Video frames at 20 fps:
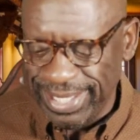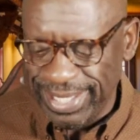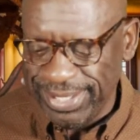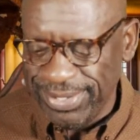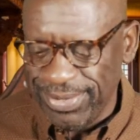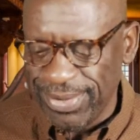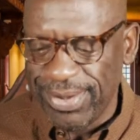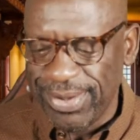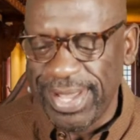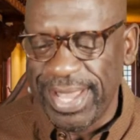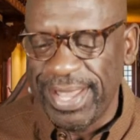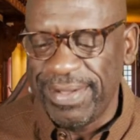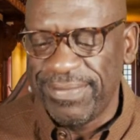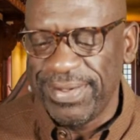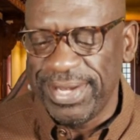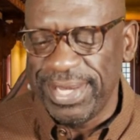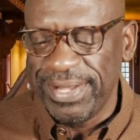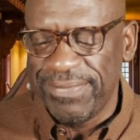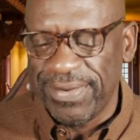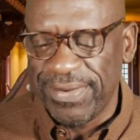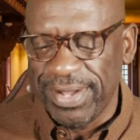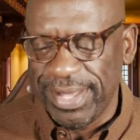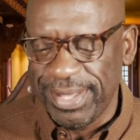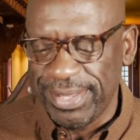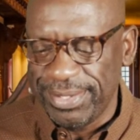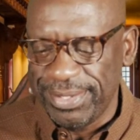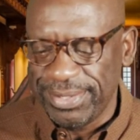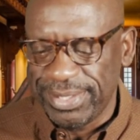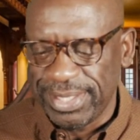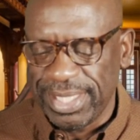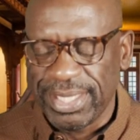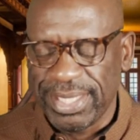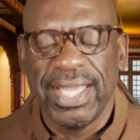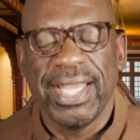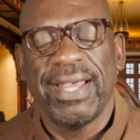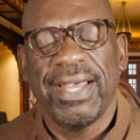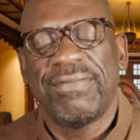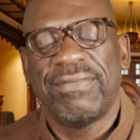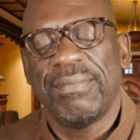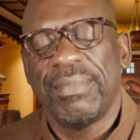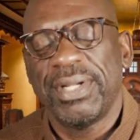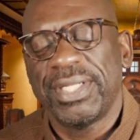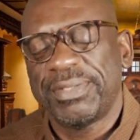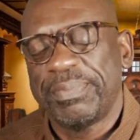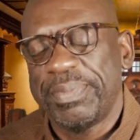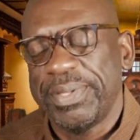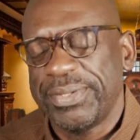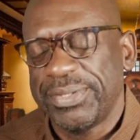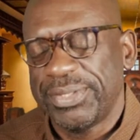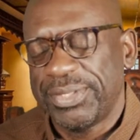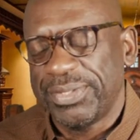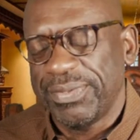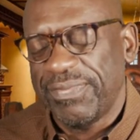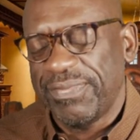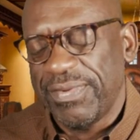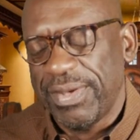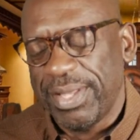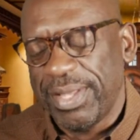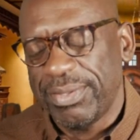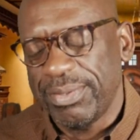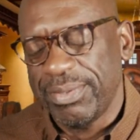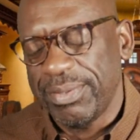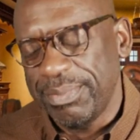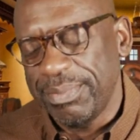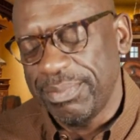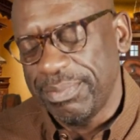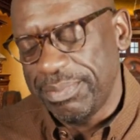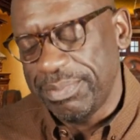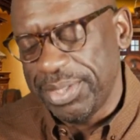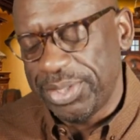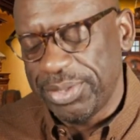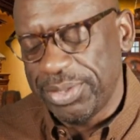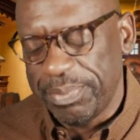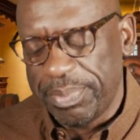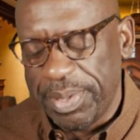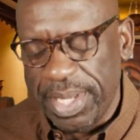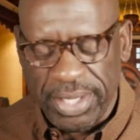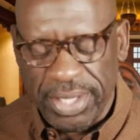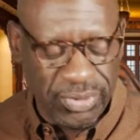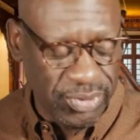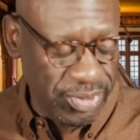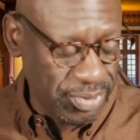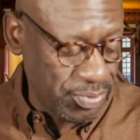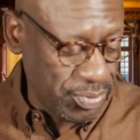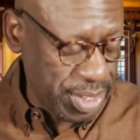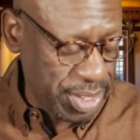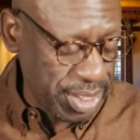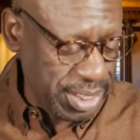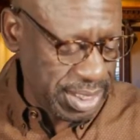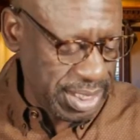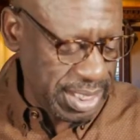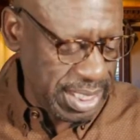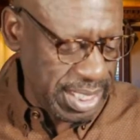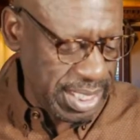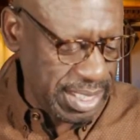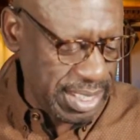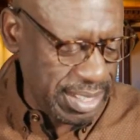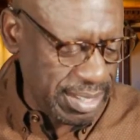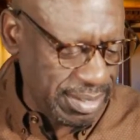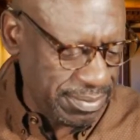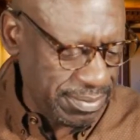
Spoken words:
You all have any fathers? I thank God for my spiritual father, Bishop Patrick Wooden. And